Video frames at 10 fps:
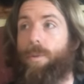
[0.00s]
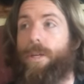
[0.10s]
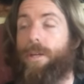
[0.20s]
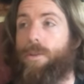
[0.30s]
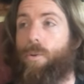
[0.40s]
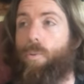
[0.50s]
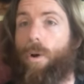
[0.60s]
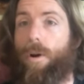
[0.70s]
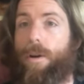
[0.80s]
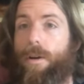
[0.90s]
because a
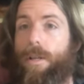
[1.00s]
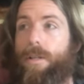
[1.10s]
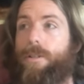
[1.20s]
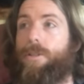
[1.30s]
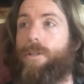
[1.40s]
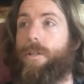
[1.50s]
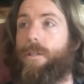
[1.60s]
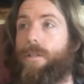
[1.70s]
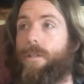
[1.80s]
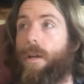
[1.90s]
word is
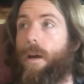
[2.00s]
just